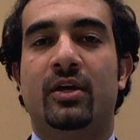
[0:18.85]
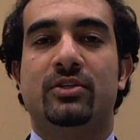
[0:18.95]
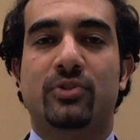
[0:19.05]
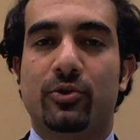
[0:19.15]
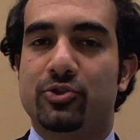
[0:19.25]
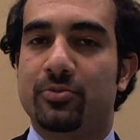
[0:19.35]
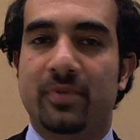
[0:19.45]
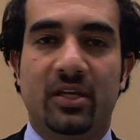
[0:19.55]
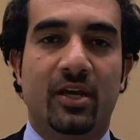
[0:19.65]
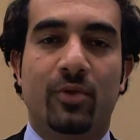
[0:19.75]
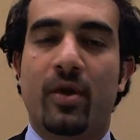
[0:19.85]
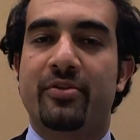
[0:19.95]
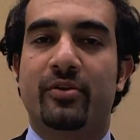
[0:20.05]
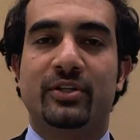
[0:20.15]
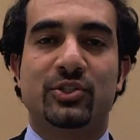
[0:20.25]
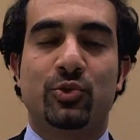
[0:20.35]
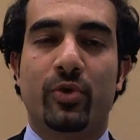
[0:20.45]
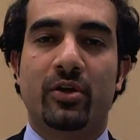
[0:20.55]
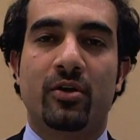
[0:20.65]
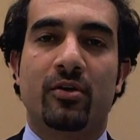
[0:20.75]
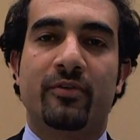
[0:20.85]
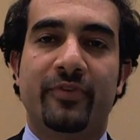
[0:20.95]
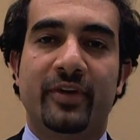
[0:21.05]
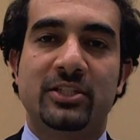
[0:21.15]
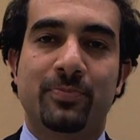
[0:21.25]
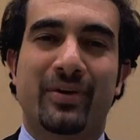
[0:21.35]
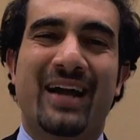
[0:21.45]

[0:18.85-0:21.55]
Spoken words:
social media, whether it's Twitter or Facebook,